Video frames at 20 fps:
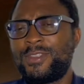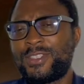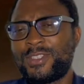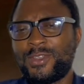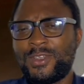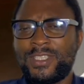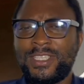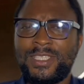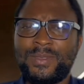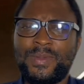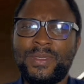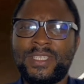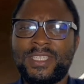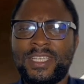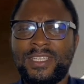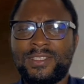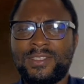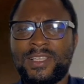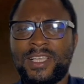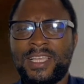we saw this
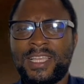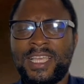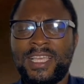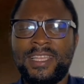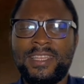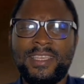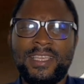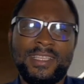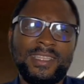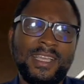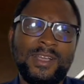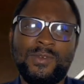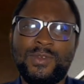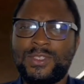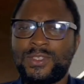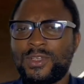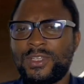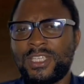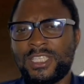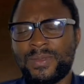patient together in theater,
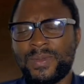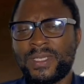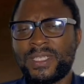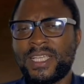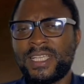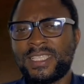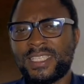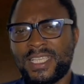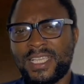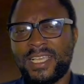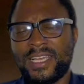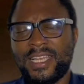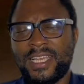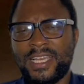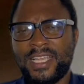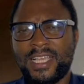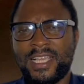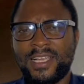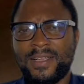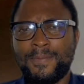we saw this patient in
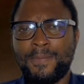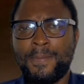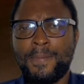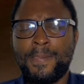clinic.